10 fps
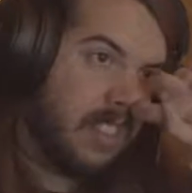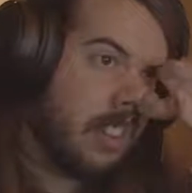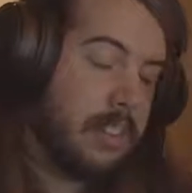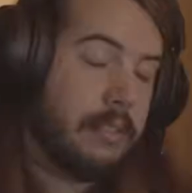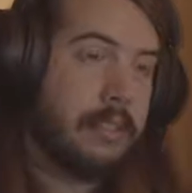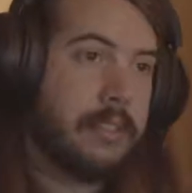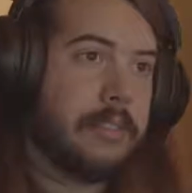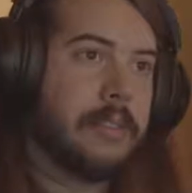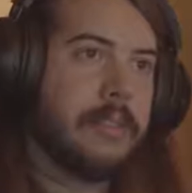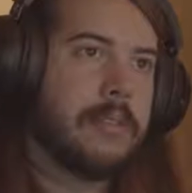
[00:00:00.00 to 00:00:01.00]
clean racing
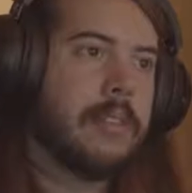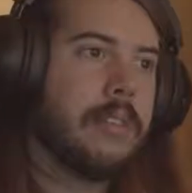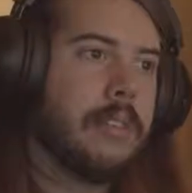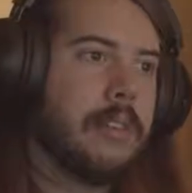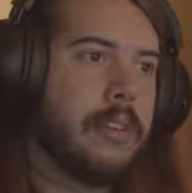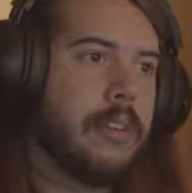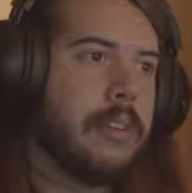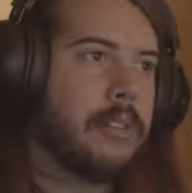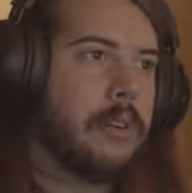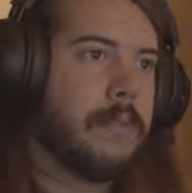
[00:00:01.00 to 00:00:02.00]
skills. So